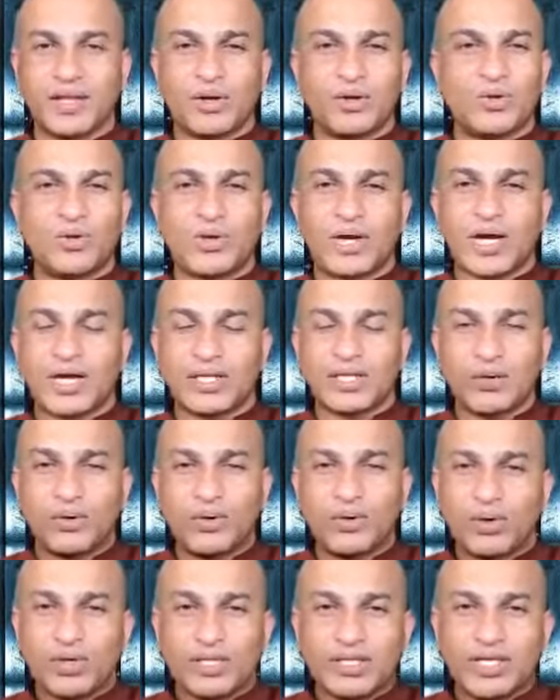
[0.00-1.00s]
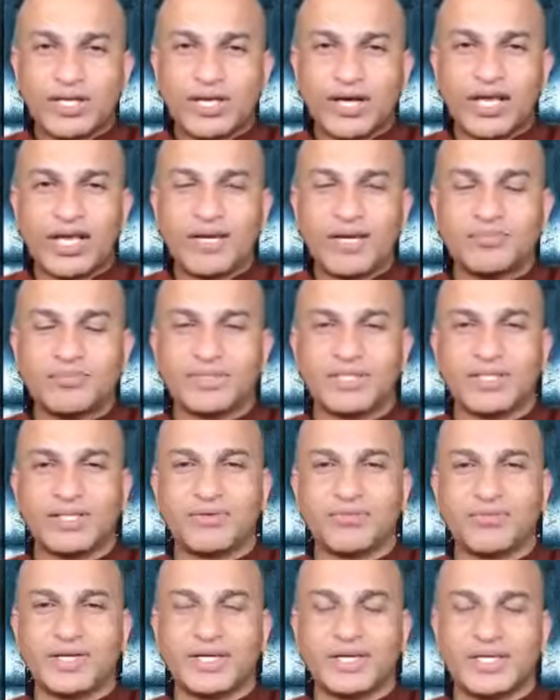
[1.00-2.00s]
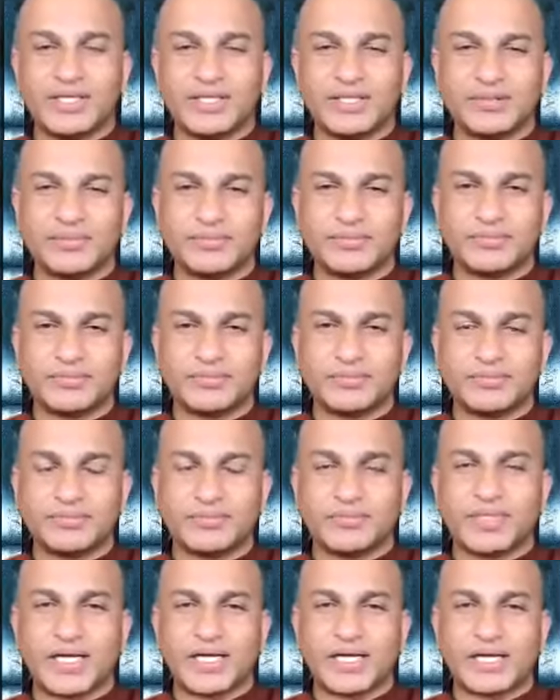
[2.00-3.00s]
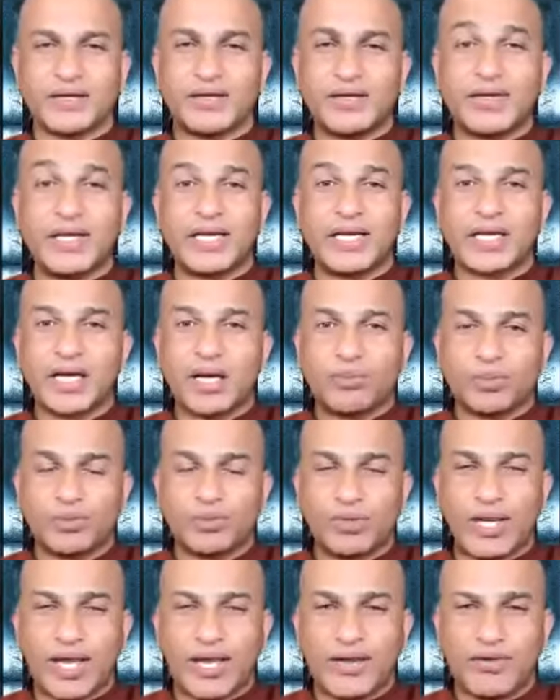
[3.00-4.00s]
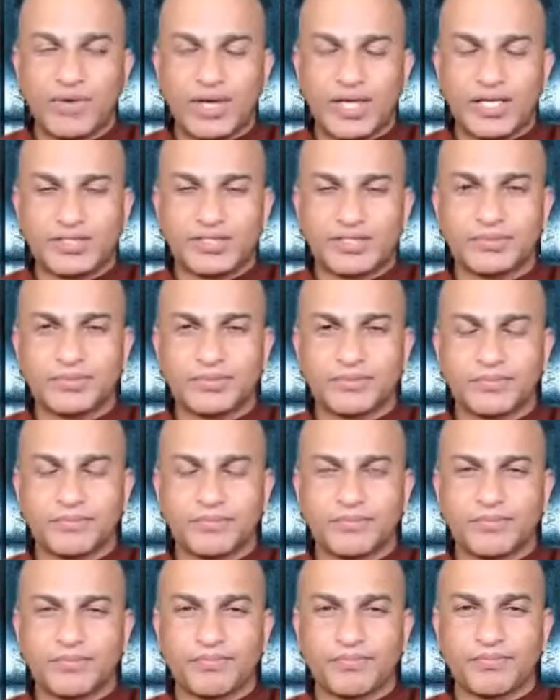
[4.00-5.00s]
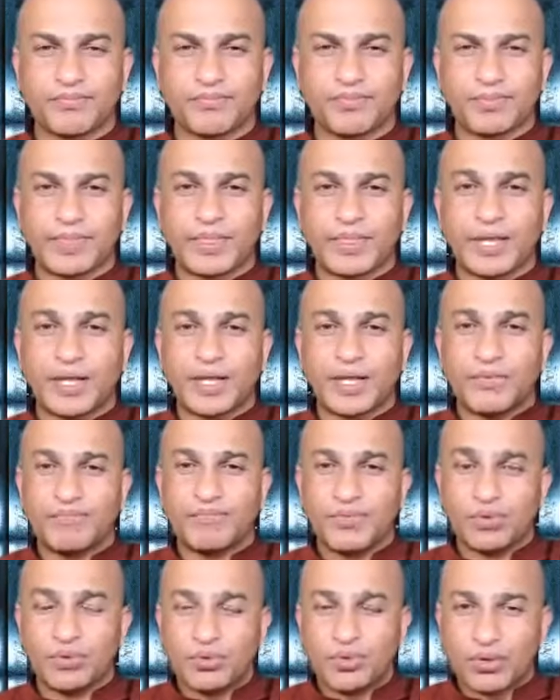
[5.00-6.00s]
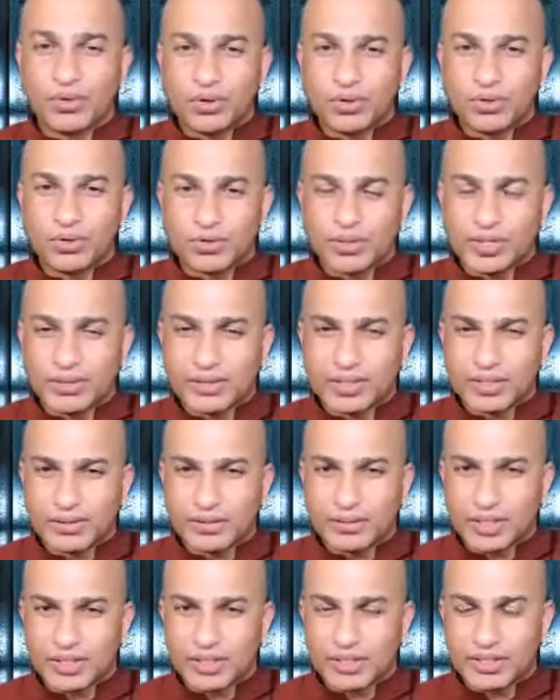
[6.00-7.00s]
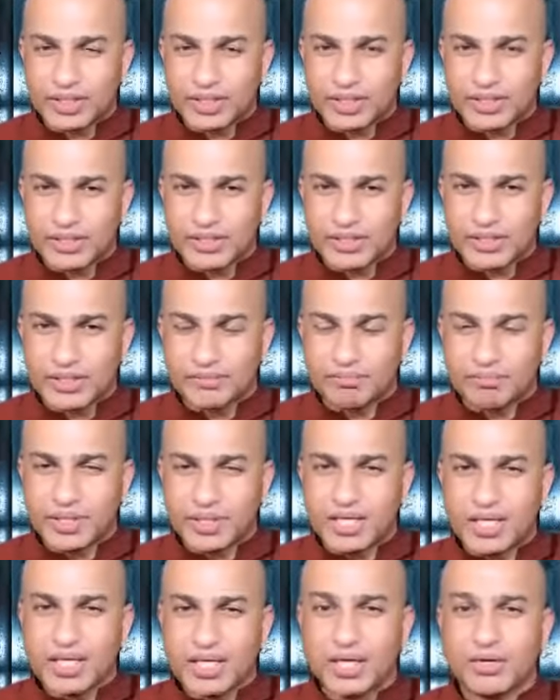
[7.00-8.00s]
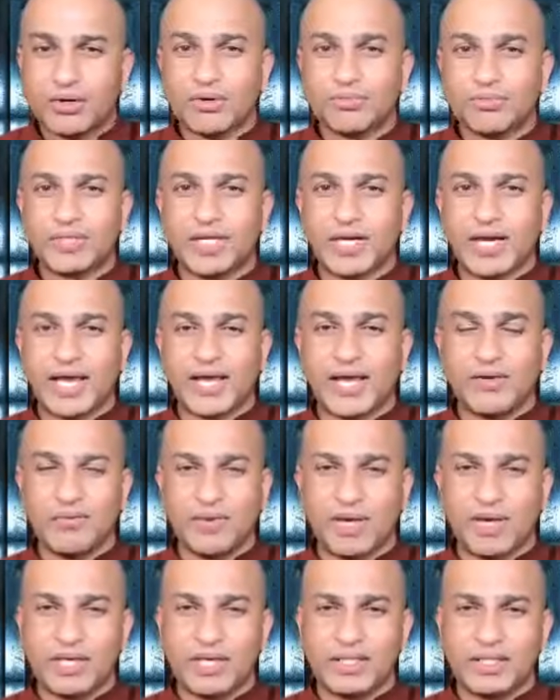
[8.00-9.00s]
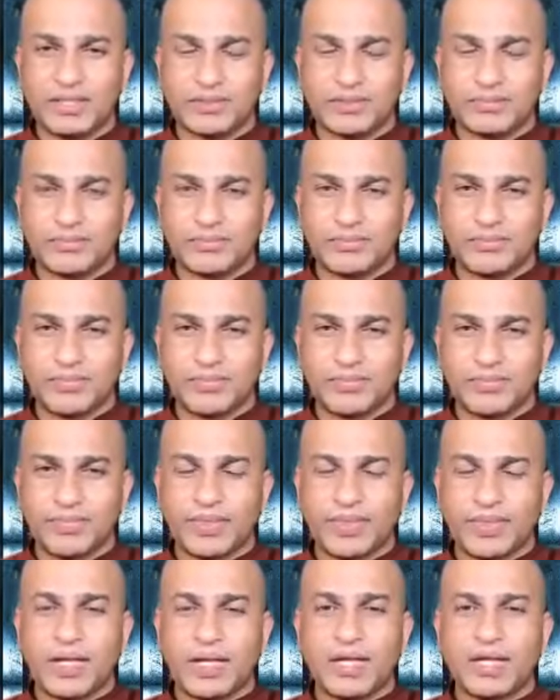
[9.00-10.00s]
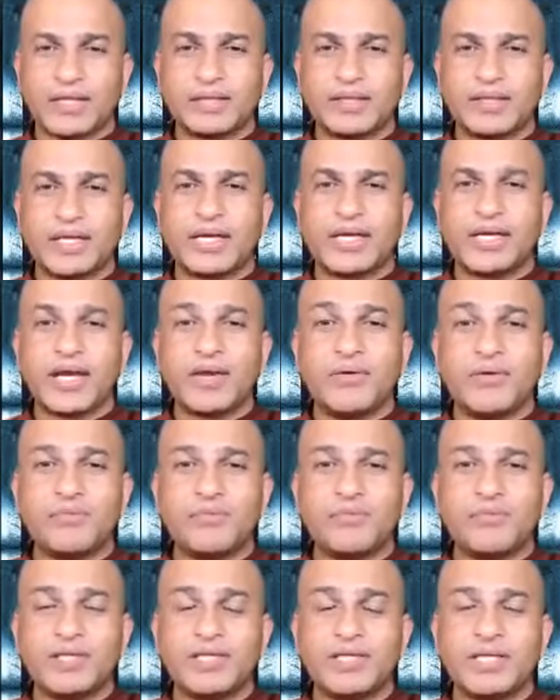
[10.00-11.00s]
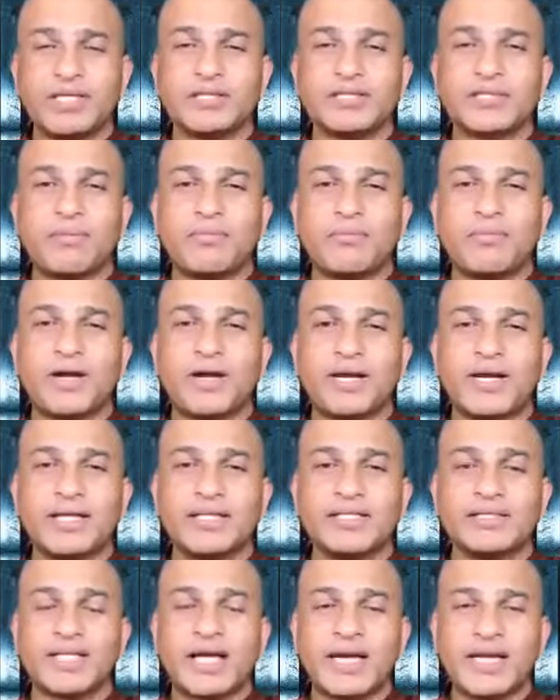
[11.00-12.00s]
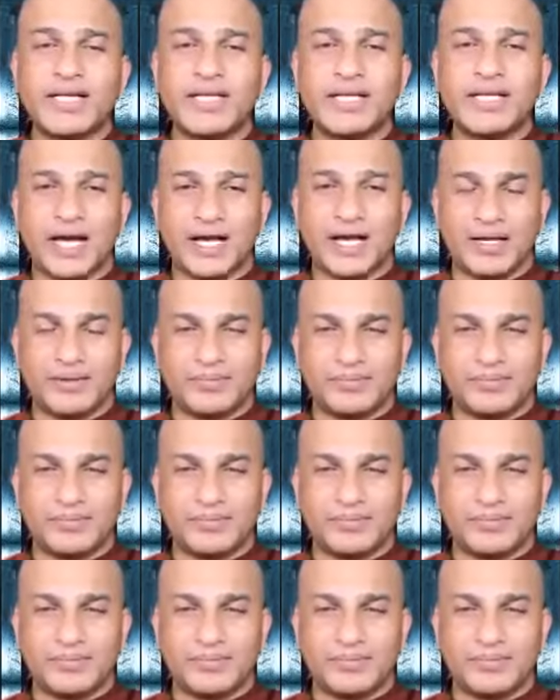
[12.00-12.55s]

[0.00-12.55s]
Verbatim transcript: Look at all the names in the world that in it come to language, if you go to the, the, the, the beginning of the language, that everything someone else idea.